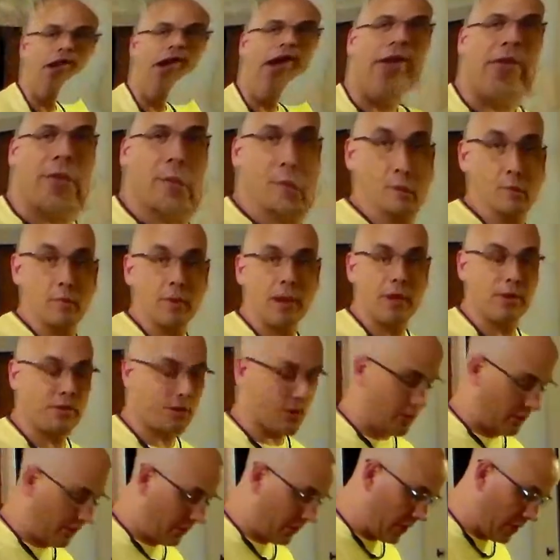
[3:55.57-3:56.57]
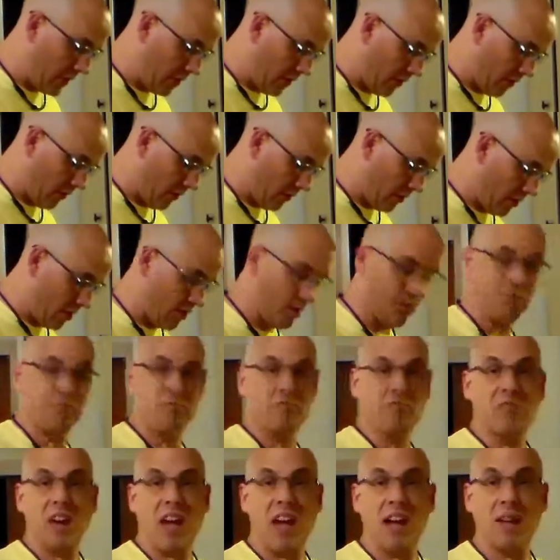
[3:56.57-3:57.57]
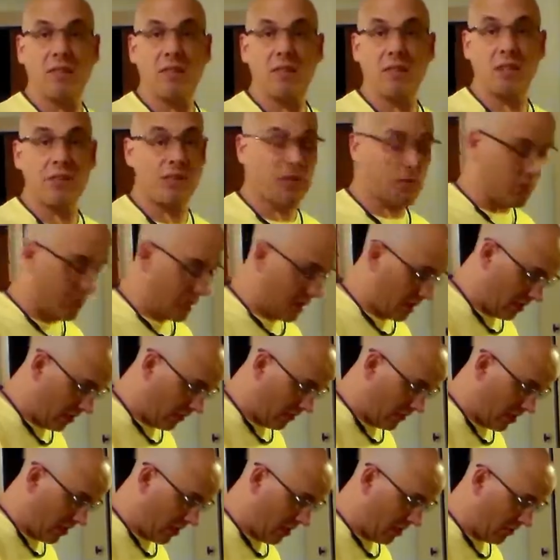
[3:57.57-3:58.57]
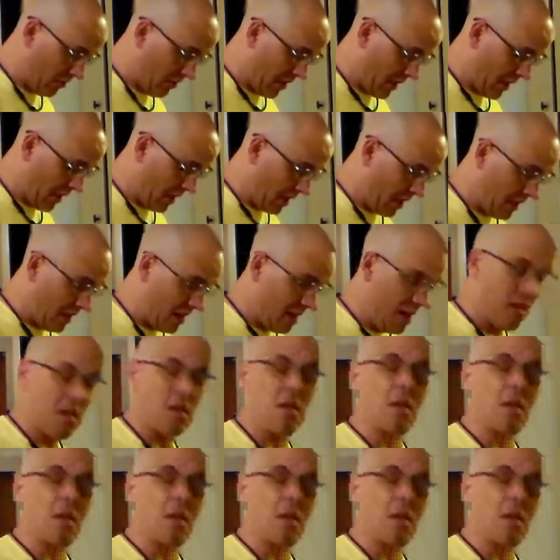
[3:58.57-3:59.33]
Alright, through the magic of video, another 5-7 minutes have gone by.